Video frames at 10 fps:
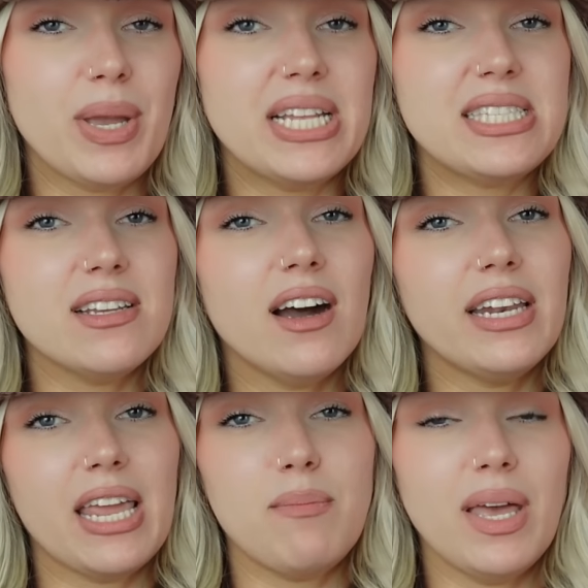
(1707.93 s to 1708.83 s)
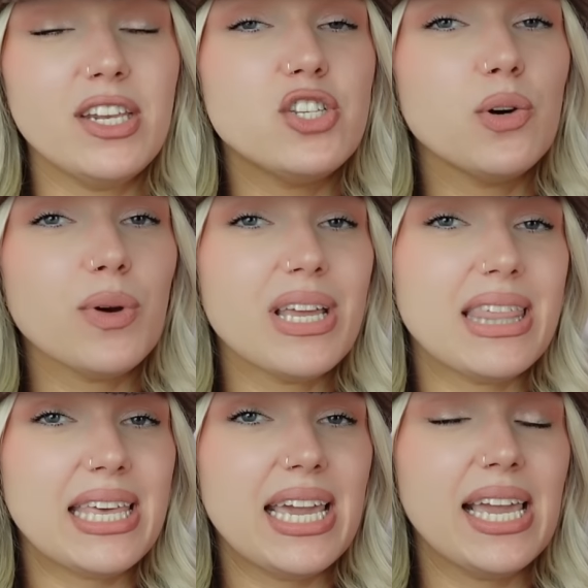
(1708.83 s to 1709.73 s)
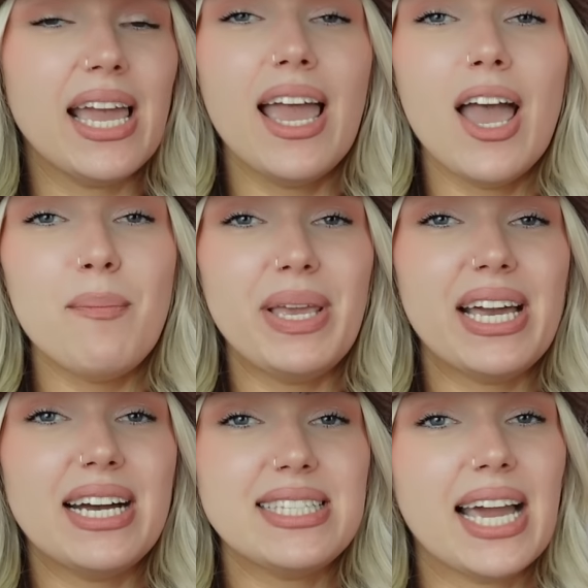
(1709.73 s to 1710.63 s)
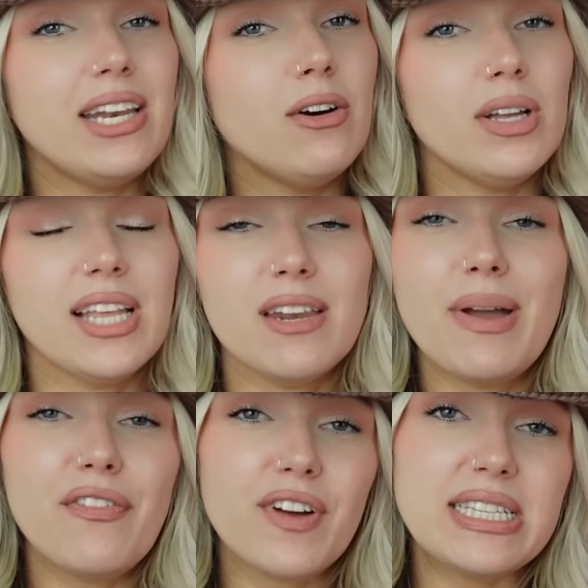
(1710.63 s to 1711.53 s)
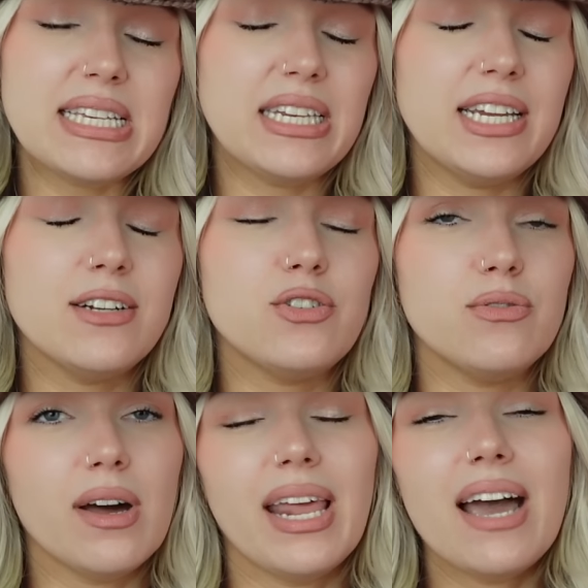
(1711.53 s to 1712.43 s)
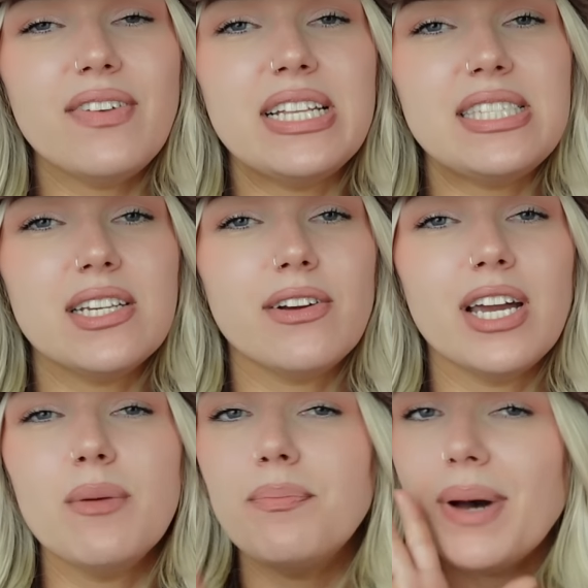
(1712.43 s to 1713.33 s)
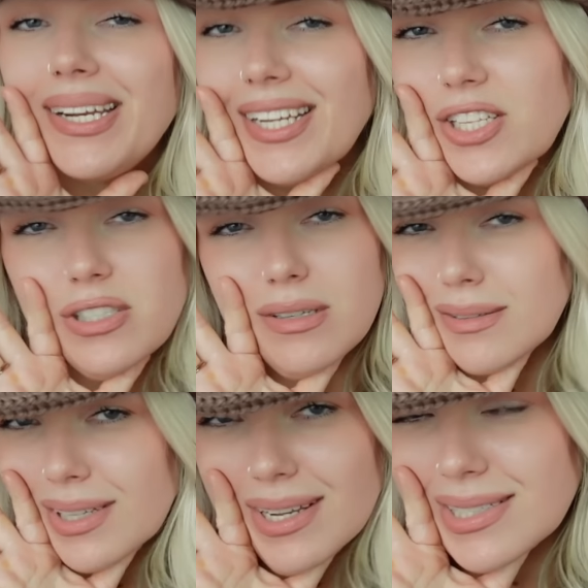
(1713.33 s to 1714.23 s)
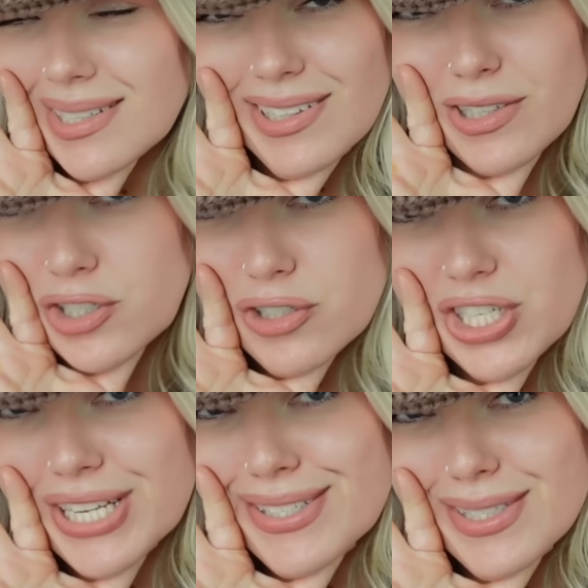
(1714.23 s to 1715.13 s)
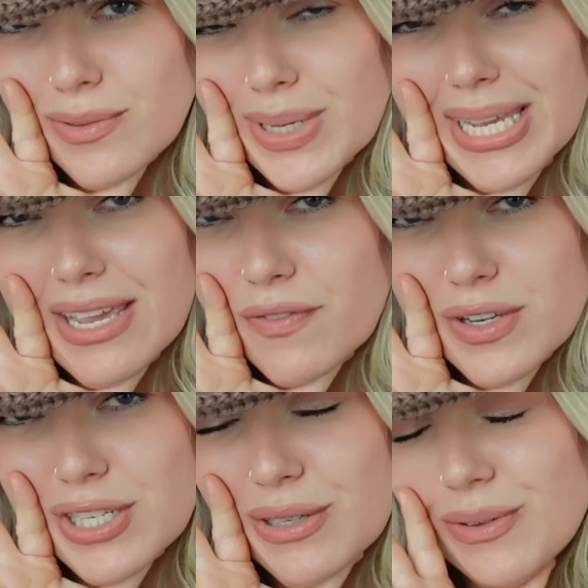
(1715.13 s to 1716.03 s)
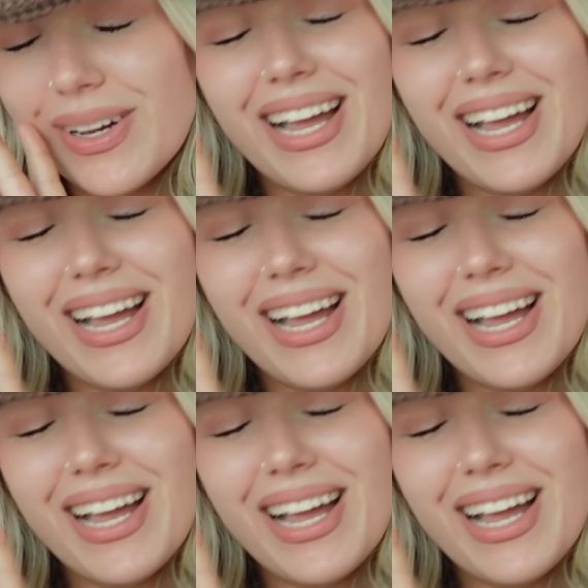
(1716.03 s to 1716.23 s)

It's not a mandatory thing, because I know a lot of my friends on here do not have Instagram, but it certainly doesn't hurt your chances of winning if you do.